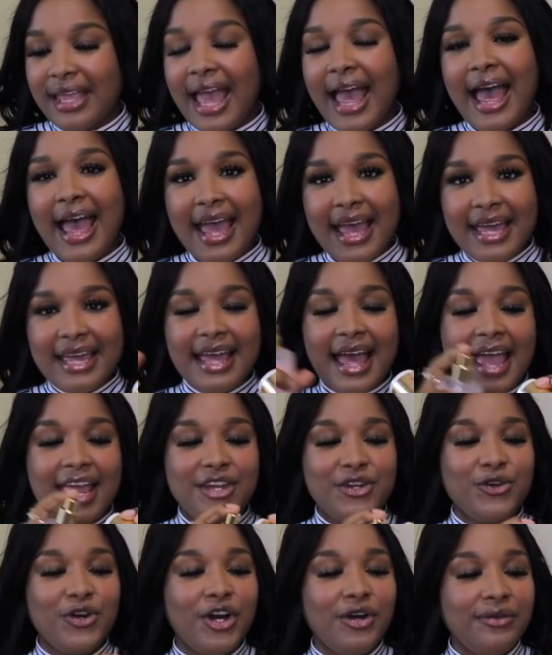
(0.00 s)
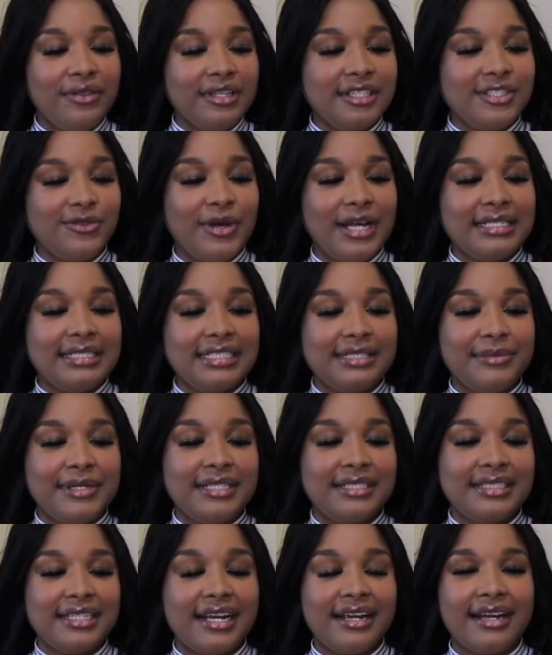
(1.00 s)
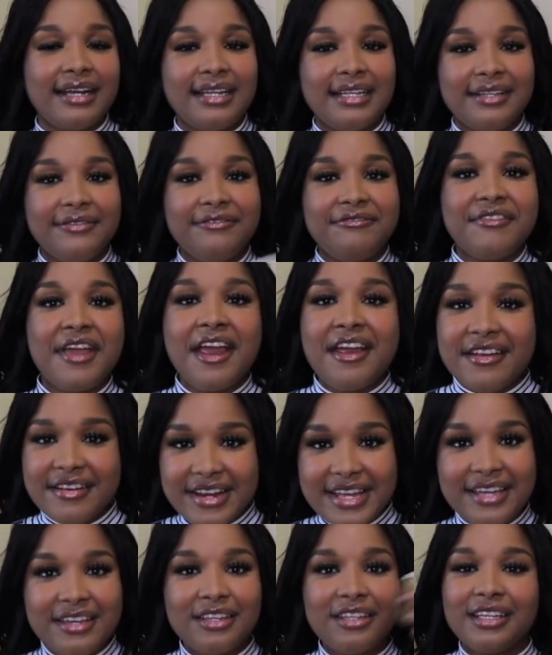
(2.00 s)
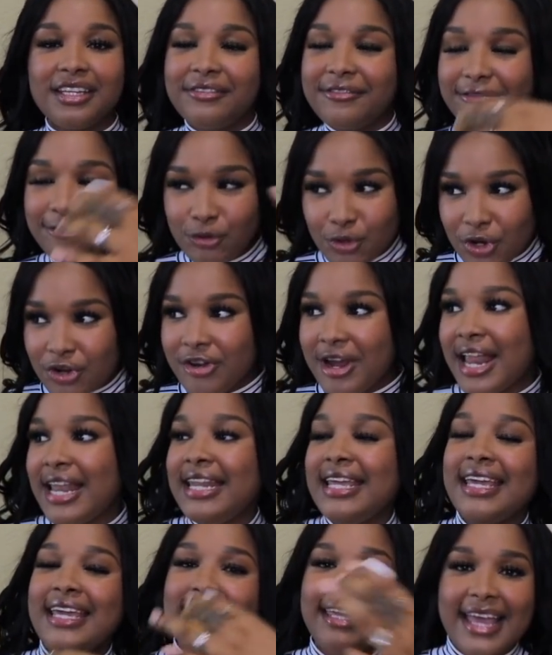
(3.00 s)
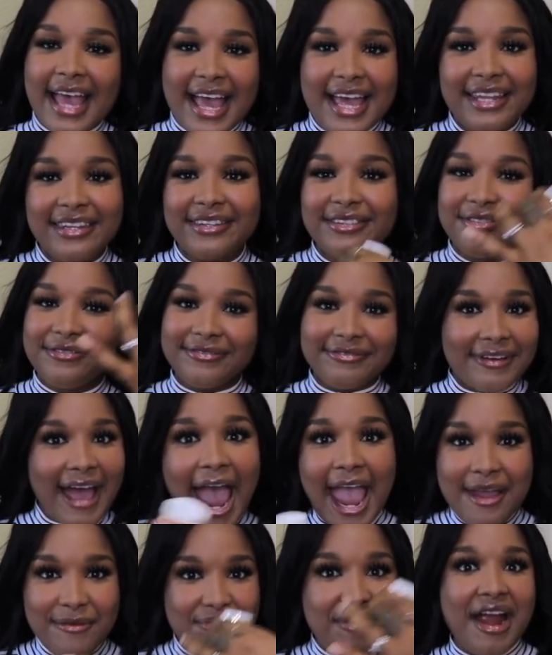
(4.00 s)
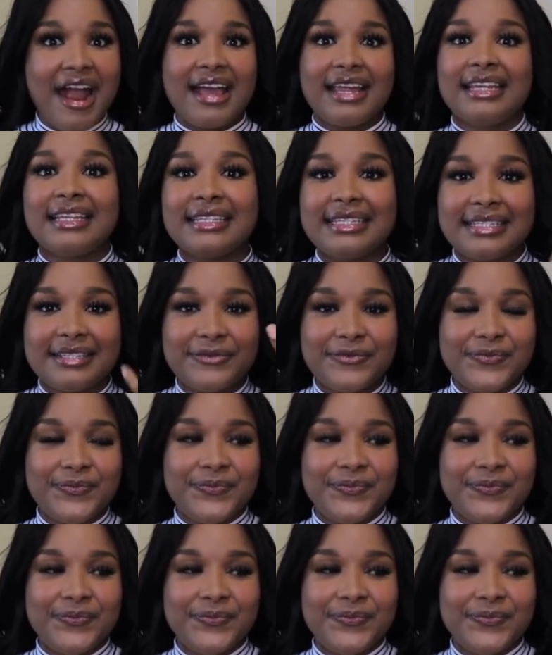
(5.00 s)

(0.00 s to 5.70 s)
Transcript: I know how this one smells already. Very florally and vibrant.